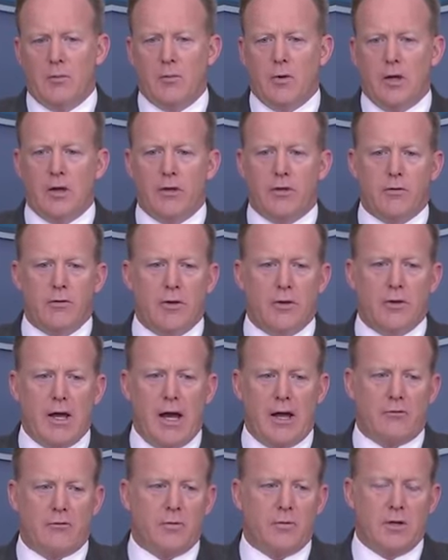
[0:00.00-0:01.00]
Um, and through the
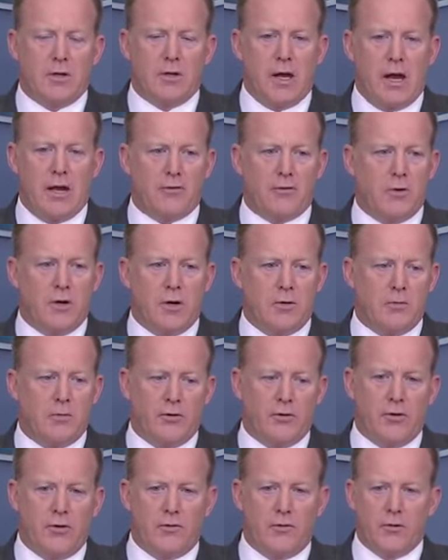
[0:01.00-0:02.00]
last one, and the last
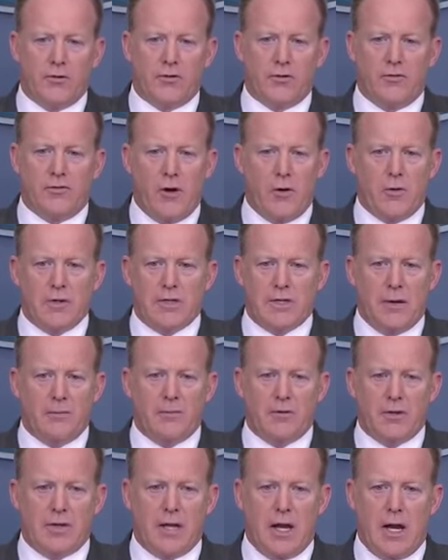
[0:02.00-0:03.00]
one was a was a faux
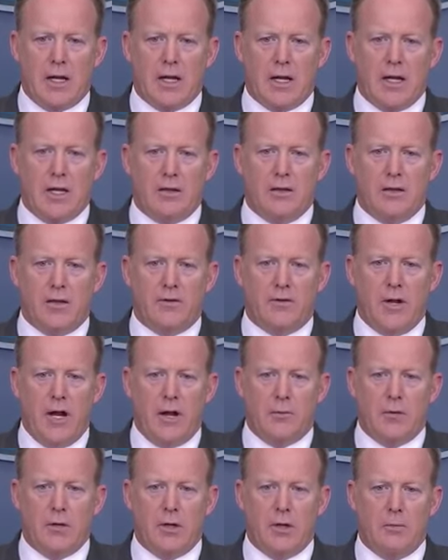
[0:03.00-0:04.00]
attempt at that. Again, it's
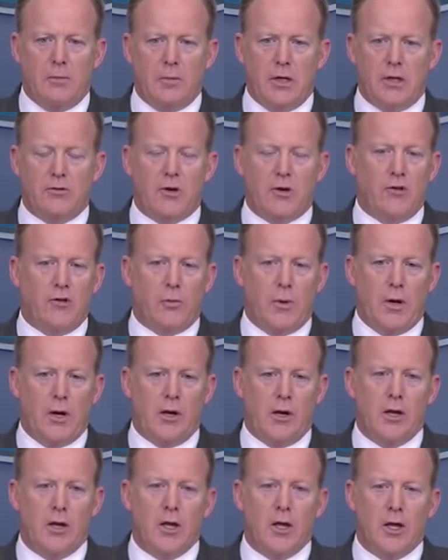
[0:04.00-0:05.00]
not really being
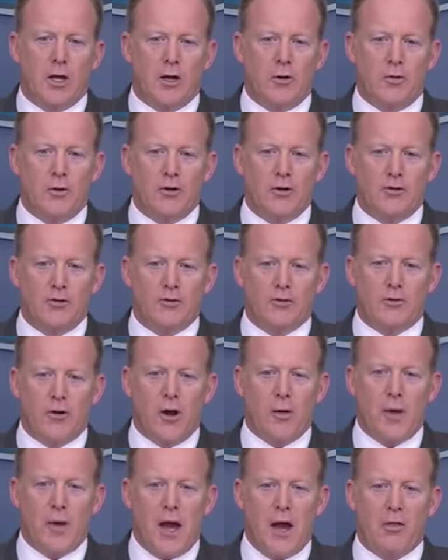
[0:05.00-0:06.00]
transparent when you
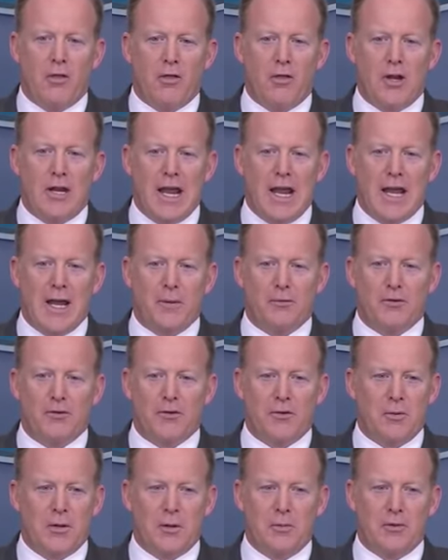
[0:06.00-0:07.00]
scrub out the
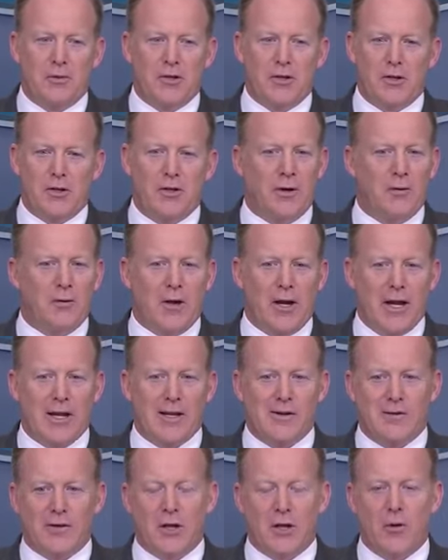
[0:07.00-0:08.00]
names of the people that you don't want
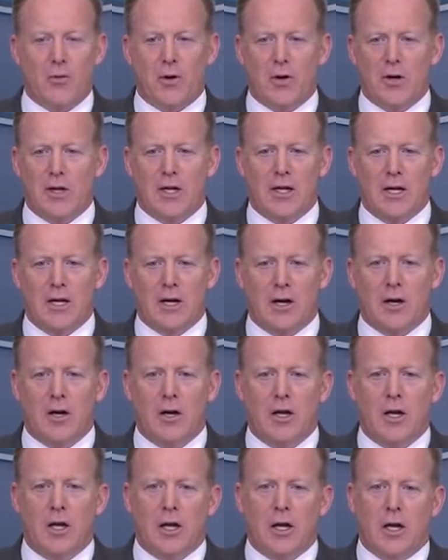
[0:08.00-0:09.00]
anyone to know were here.
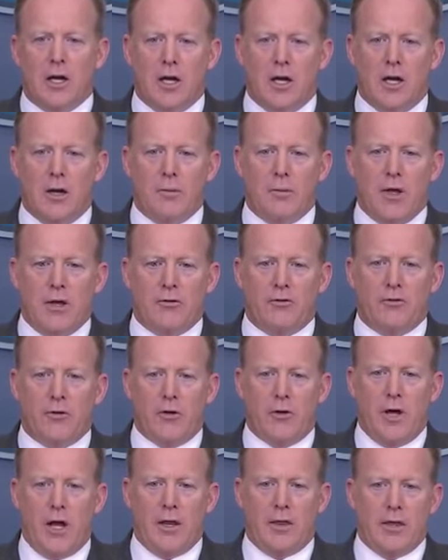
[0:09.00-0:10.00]
Um, and
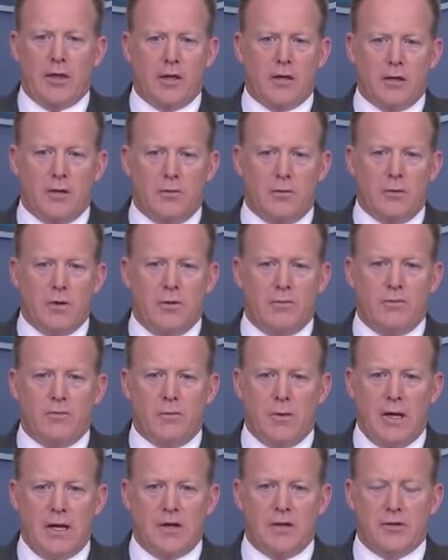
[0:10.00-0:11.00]
so I think that
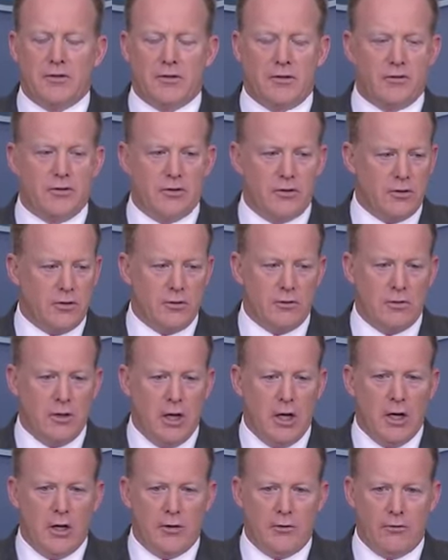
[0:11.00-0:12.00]
we've made a decision to
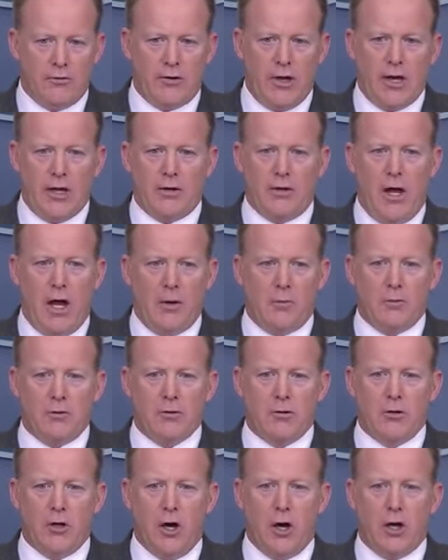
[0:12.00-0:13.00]
stay in line
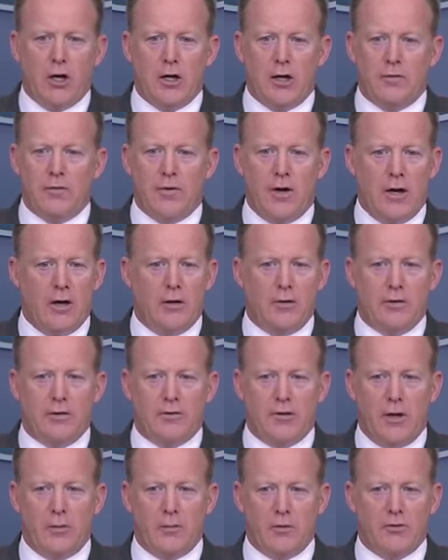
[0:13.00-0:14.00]
with the law and follow
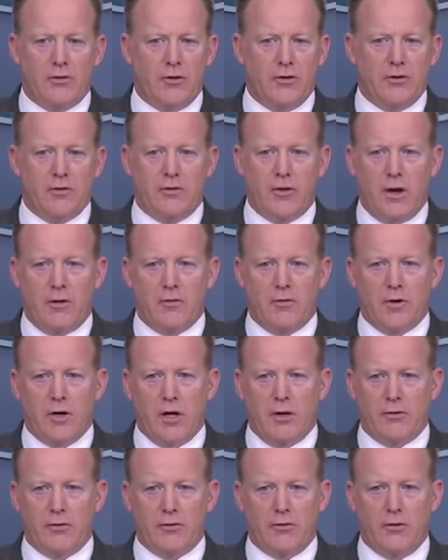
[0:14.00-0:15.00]
the same procedures that
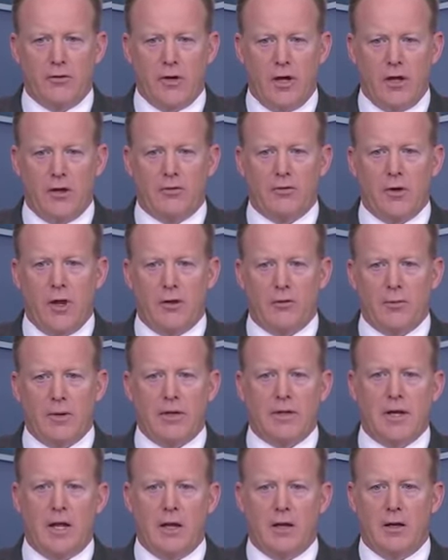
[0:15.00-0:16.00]
everyone else has, has
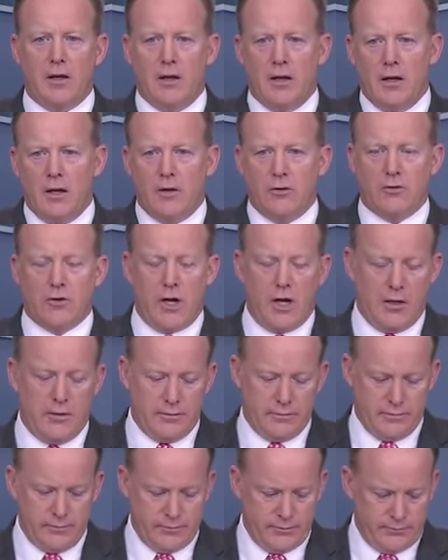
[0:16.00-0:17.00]
maintained. Trey.
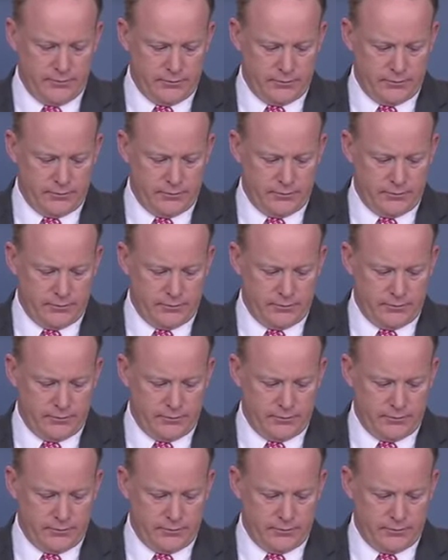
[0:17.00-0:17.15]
